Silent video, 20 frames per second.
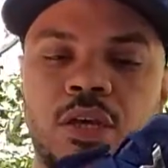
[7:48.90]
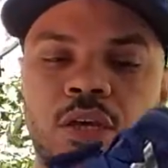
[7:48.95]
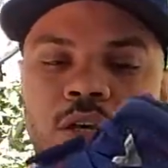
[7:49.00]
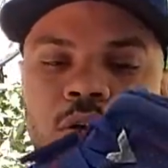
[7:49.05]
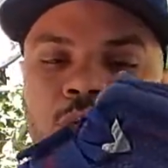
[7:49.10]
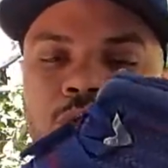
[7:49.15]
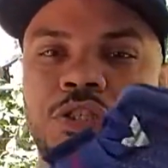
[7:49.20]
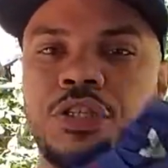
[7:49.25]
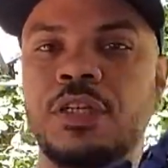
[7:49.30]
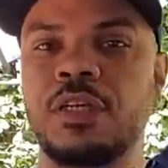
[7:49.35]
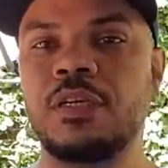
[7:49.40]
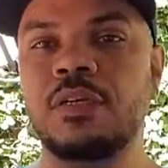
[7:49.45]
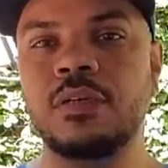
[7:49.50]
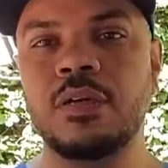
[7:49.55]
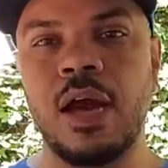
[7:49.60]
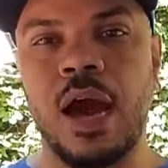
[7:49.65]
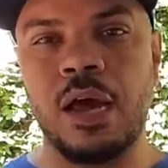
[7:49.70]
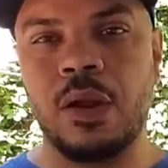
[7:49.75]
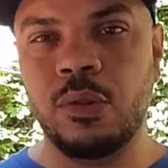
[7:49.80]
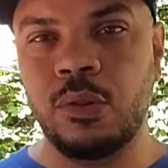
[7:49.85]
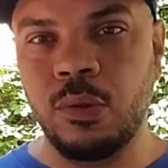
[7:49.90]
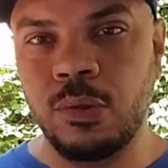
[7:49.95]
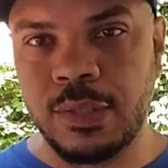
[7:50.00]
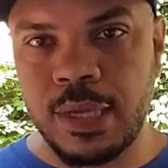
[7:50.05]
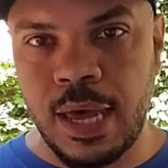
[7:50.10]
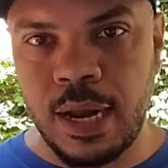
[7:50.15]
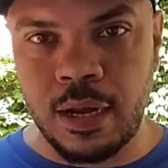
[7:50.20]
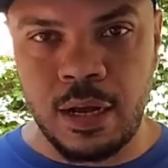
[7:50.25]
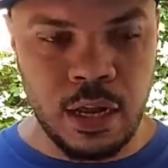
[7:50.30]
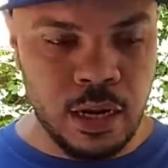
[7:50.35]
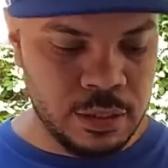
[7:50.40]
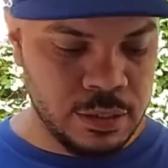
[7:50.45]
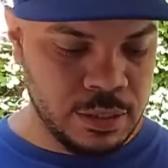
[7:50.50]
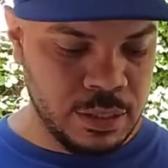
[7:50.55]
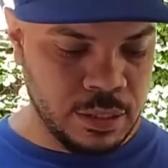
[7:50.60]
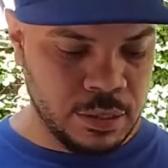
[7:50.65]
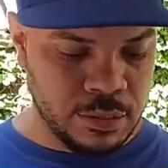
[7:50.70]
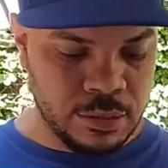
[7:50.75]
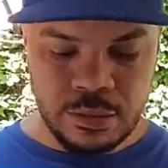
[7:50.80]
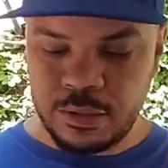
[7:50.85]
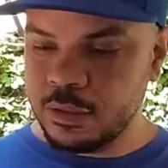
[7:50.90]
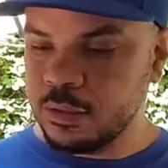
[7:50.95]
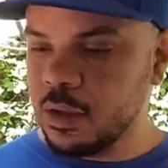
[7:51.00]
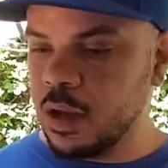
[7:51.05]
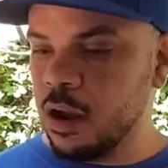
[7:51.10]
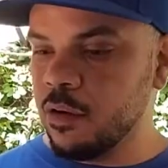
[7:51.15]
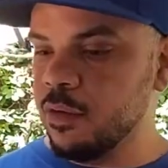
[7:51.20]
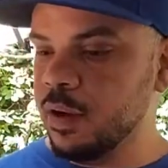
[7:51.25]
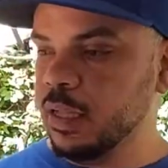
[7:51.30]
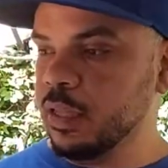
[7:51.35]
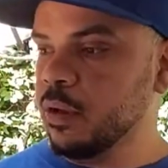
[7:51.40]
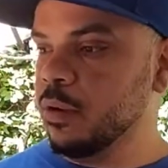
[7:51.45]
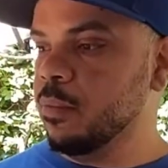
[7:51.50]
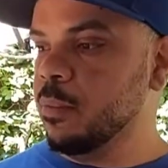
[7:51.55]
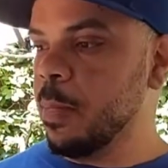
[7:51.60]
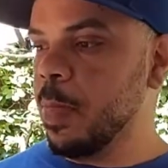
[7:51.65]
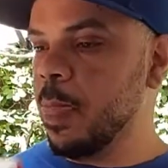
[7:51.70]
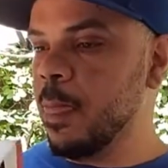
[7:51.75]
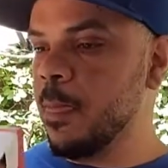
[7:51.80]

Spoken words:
Usually I don't do solid color sneakers. I really don't.